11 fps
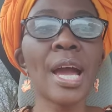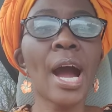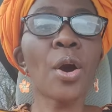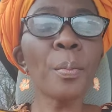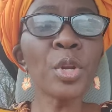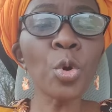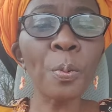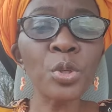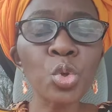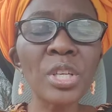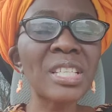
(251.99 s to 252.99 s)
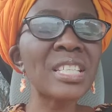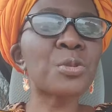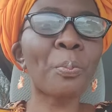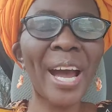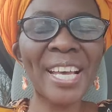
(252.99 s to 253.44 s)
How many
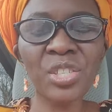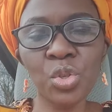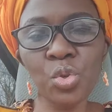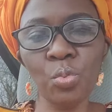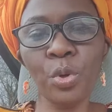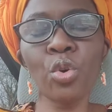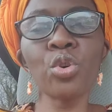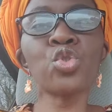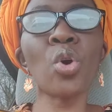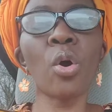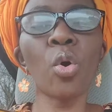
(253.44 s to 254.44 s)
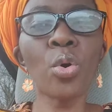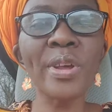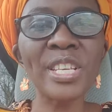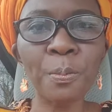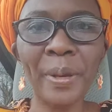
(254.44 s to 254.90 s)
opportunities passed you because you are
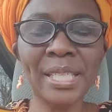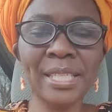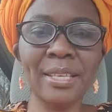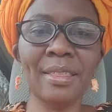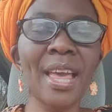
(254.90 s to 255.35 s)
always petty?